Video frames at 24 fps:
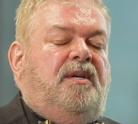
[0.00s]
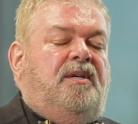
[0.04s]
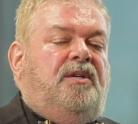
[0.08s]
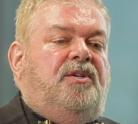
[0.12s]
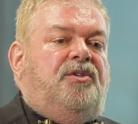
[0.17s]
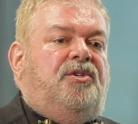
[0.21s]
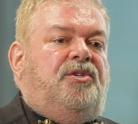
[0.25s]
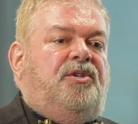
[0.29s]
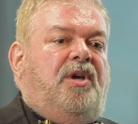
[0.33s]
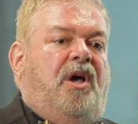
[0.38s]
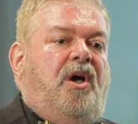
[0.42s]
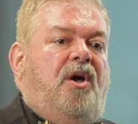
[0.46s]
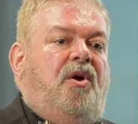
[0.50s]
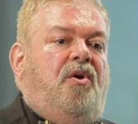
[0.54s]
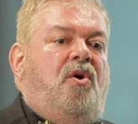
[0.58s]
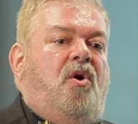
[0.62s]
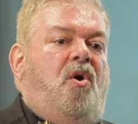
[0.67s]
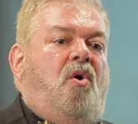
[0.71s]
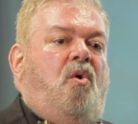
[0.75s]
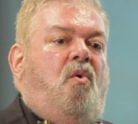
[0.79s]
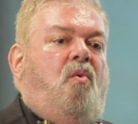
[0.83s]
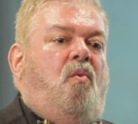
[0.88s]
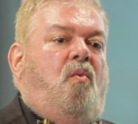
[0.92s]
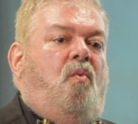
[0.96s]
So
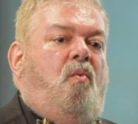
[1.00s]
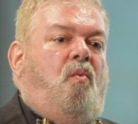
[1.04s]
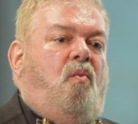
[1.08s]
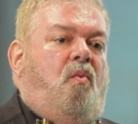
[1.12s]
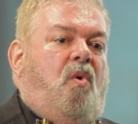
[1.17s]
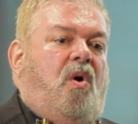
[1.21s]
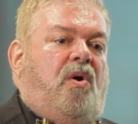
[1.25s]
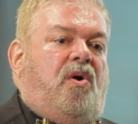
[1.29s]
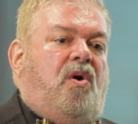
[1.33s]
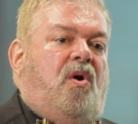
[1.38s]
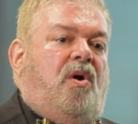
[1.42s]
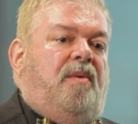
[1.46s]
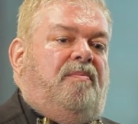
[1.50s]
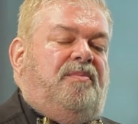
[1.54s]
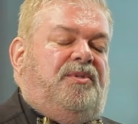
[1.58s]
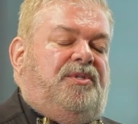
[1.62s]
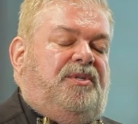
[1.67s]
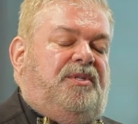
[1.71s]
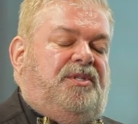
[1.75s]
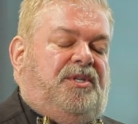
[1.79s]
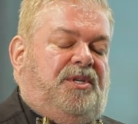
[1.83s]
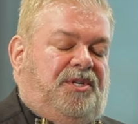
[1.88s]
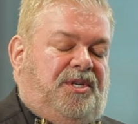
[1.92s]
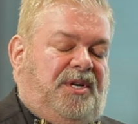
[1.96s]
what I'm
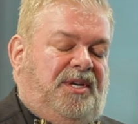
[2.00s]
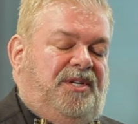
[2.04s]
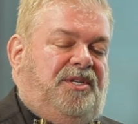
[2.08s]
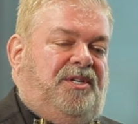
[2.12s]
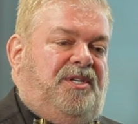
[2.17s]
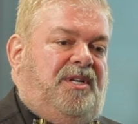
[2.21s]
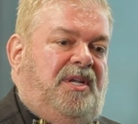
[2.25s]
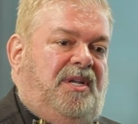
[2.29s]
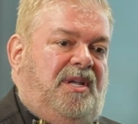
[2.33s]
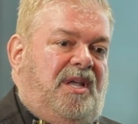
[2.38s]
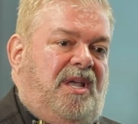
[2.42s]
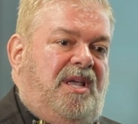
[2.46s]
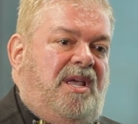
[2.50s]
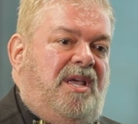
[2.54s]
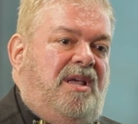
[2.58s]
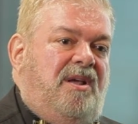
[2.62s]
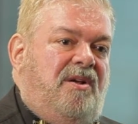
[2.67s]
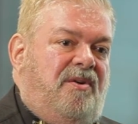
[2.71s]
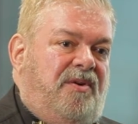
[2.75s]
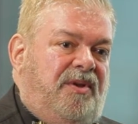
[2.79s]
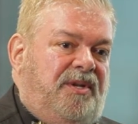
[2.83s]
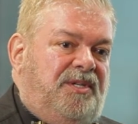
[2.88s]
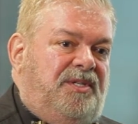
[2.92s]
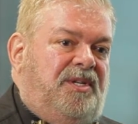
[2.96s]
suggesting
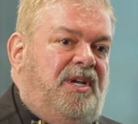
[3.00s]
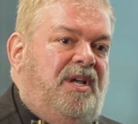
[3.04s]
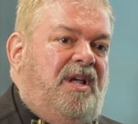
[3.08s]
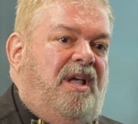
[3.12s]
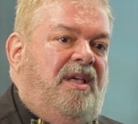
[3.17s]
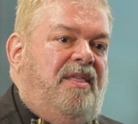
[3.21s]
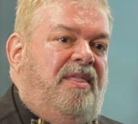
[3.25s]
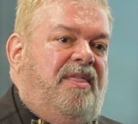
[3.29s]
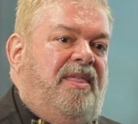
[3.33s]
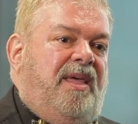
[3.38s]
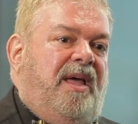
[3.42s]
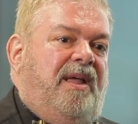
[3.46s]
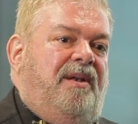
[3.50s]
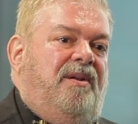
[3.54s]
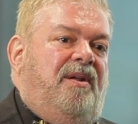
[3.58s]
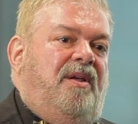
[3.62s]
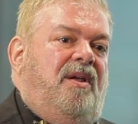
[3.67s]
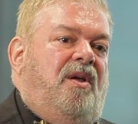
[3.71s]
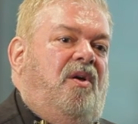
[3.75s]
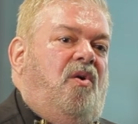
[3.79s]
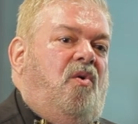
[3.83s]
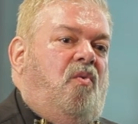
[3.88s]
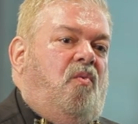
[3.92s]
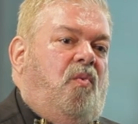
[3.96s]
here is that
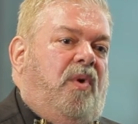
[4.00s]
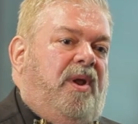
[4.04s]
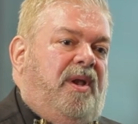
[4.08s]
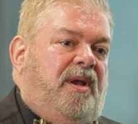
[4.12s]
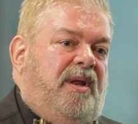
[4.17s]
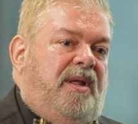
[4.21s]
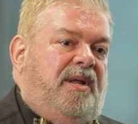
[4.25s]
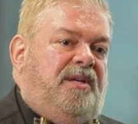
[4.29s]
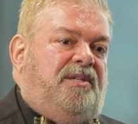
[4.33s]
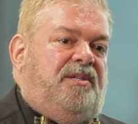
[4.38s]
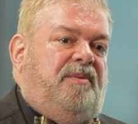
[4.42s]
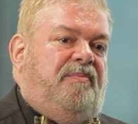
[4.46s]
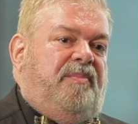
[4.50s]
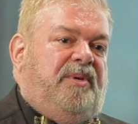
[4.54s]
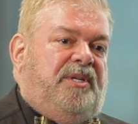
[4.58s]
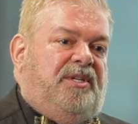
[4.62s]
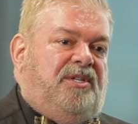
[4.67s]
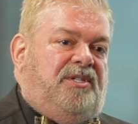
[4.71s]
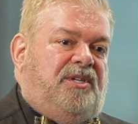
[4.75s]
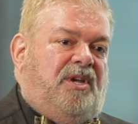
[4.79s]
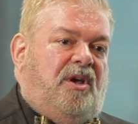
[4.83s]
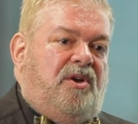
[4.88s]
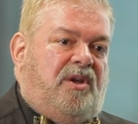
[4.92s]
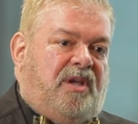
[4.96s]
we need to be
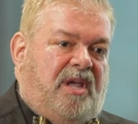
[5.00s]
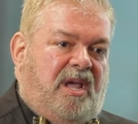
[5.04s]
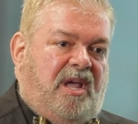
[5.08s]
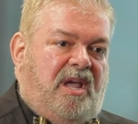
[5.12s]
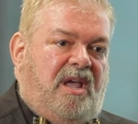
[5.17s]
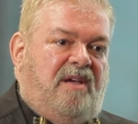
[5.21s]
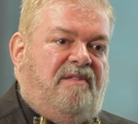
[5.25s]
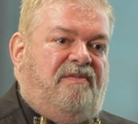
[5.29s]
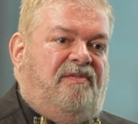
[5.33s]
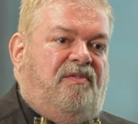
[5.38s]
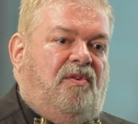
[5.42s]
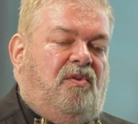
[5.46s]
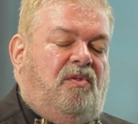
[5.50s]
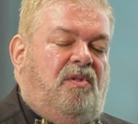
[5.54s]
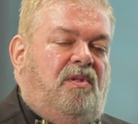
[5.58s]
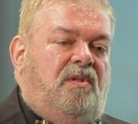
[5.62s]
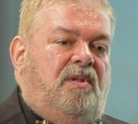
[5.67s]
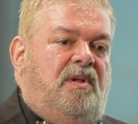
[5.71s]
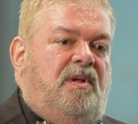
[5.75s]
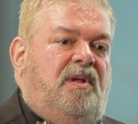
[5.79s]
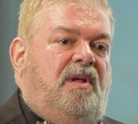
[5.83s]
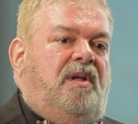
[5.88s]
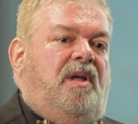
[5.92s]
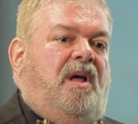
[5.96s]
so careful
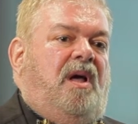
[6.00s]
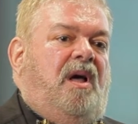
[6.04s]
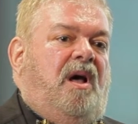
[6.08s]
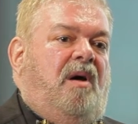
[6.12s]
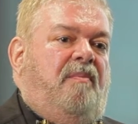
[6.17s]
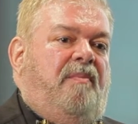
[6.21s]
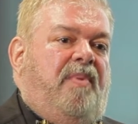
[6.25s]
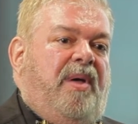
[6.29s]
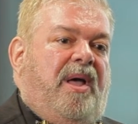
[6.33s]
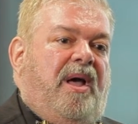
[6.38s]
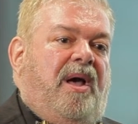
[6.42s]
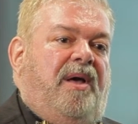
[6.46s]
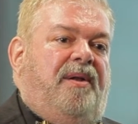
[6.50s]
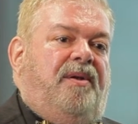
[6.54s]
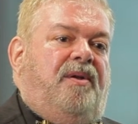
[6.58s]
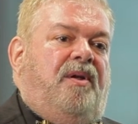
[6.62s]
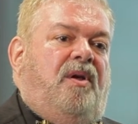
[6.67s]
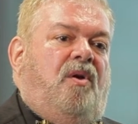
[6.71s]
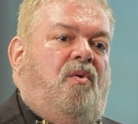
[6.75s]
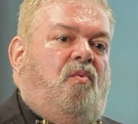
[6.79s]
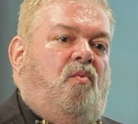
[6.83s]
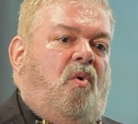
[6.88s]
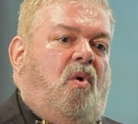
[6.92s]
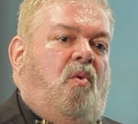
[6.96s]
about
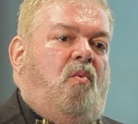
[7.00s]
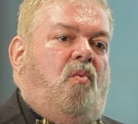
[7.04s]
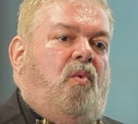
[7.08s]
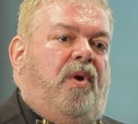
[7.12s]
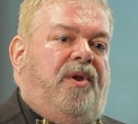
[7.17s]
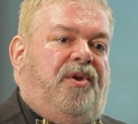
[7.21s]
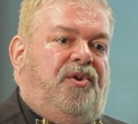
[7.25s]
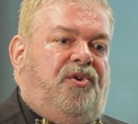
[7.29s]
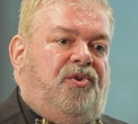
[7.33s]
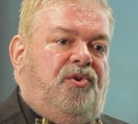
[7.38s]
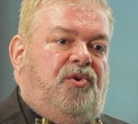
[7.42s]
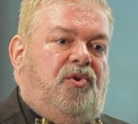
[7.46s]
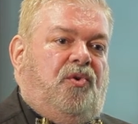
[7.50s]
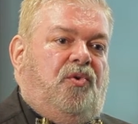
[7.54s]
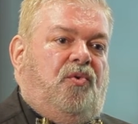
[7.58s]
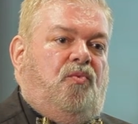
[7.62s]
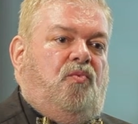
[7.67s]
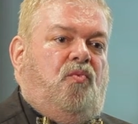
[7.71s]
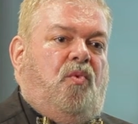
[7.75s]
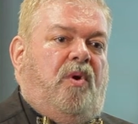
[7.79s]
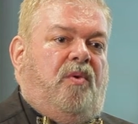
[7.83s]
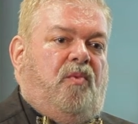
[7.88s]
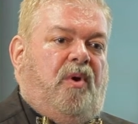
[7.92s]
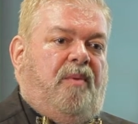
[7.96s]
what we do
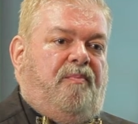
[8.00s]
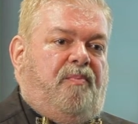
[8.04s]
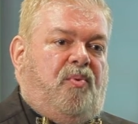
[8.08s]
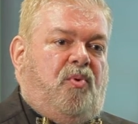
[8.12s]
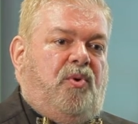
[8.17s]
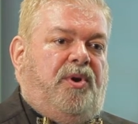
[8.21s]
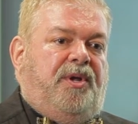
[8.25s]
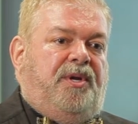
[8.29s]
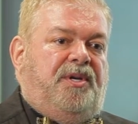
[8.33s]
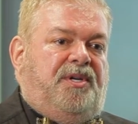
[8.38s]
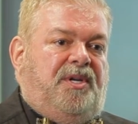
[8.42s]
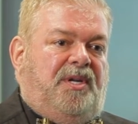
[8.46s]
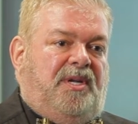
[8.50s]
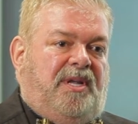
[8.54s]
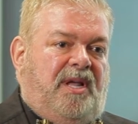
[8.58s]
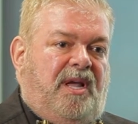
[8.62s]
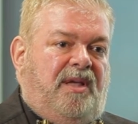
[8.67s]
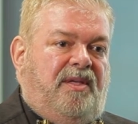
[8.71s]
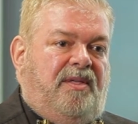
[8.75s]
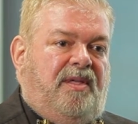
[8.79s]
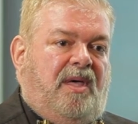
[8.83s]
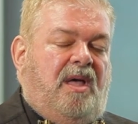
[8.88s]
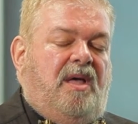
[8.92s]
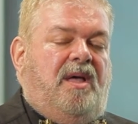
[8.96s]
when we're putting
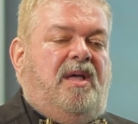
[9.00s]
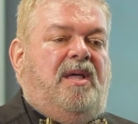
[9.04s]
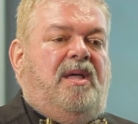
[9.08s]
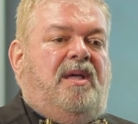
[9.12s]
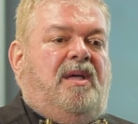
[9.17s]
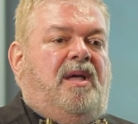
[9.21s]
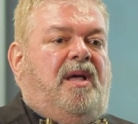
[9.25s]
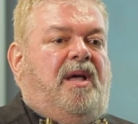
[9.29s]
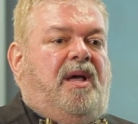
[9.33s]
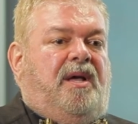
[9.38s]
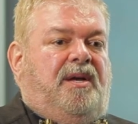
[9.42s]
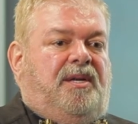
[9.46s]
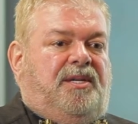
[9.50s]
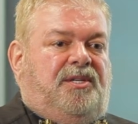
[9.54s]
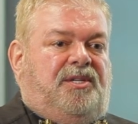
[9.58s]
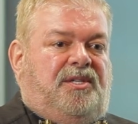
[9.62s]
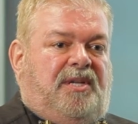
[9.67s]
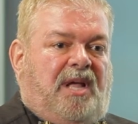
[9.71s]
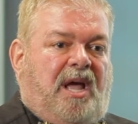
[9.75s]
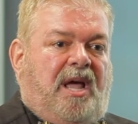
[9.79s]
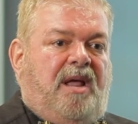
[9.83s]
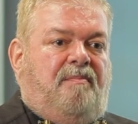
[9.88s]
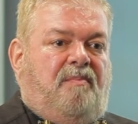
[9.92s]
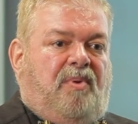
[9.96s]
together an
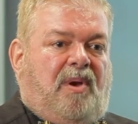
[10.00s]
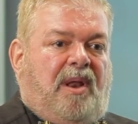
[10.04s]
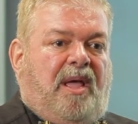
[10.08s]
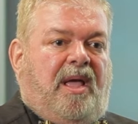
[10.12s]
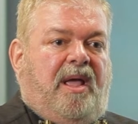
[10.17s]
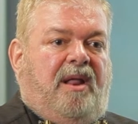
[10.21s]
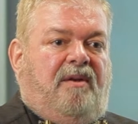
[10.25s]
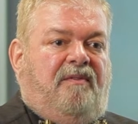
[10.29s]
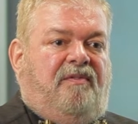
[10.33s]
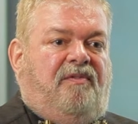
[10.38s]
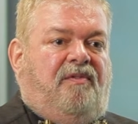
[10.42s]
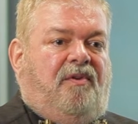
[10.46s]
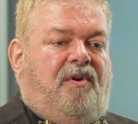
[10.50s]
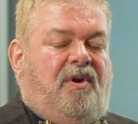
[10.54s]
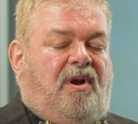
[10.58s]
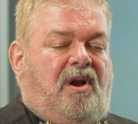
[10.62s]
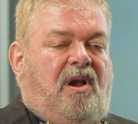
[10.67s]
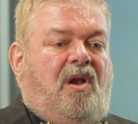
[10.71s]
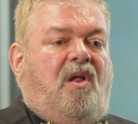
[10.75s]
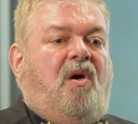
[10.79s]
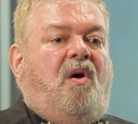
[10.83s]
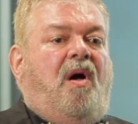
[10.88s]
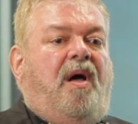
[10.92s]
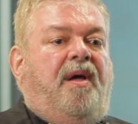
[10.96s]
estate plan for a
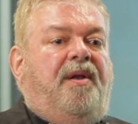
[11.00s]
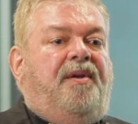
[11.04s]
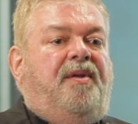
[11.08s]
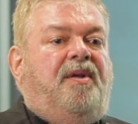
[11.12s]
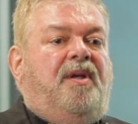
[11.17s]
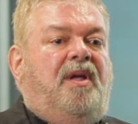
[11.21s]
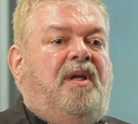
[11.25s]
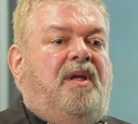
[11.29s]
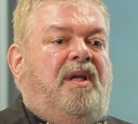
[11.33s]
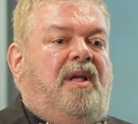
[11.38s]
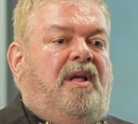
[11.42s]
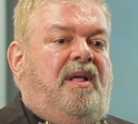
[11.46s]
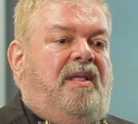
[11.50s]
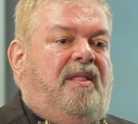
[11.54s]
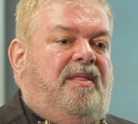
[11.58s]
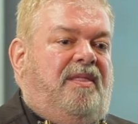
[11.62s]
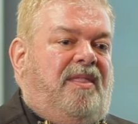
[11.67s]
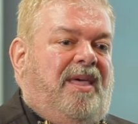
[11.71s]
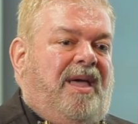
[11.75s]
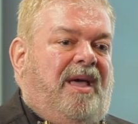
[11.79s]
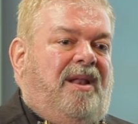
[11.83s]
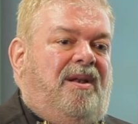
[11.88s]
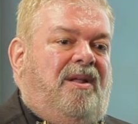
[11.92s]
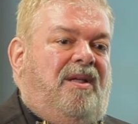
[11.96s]
client
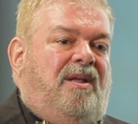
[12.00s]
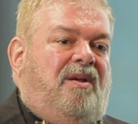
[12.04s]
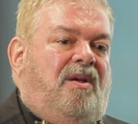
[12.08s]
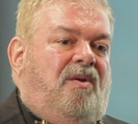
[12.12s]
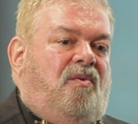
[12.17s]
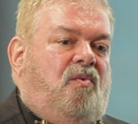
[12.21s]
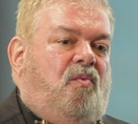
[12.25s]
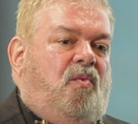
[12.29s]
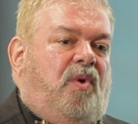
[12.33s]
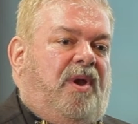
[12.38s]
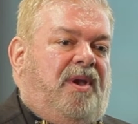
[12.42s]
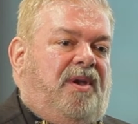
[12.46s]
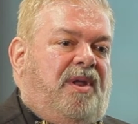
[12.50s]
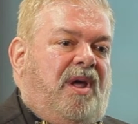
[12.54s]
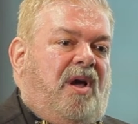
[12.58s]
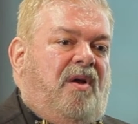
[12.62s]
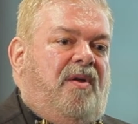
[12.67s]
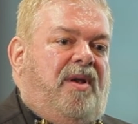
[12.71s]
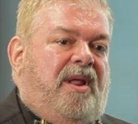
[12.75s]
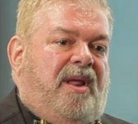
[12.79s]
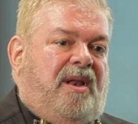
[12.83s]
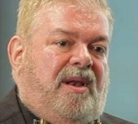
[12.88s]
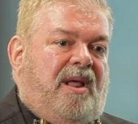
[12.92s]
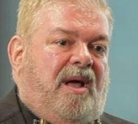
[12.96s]
that we
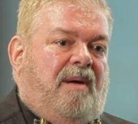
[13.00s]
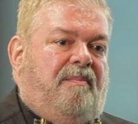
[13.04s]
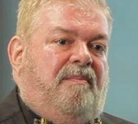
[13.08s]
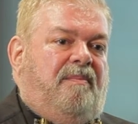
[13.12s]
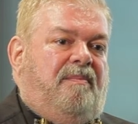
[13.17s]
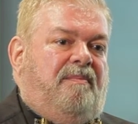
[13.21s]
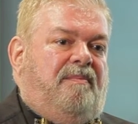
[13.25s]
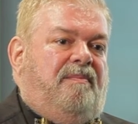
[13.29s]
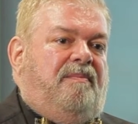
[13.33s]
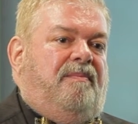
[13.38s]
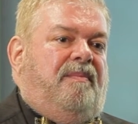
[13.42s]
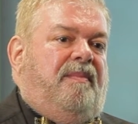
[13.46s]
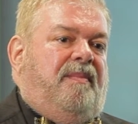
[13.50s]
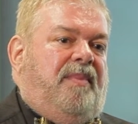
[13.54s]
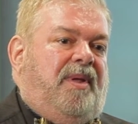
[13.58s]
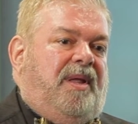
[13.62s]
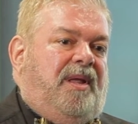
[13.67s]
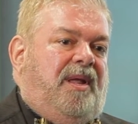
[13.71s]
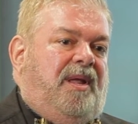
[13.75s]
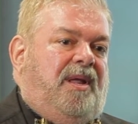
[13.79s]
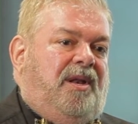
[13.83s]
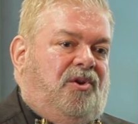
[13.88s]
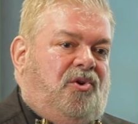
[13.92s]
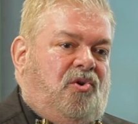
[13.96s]
don't end up
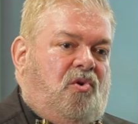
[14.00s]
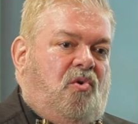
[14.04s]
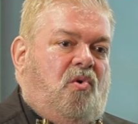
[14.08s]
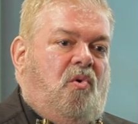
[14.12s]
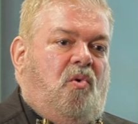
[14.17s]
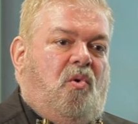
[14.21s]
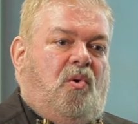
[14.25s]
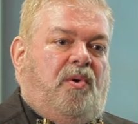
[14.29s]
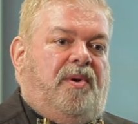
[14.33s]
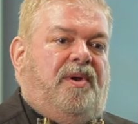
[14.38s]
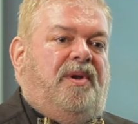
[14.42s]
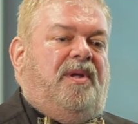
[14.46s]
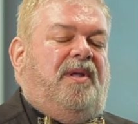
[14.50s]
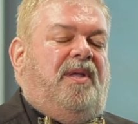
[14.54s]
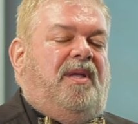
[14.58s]
in court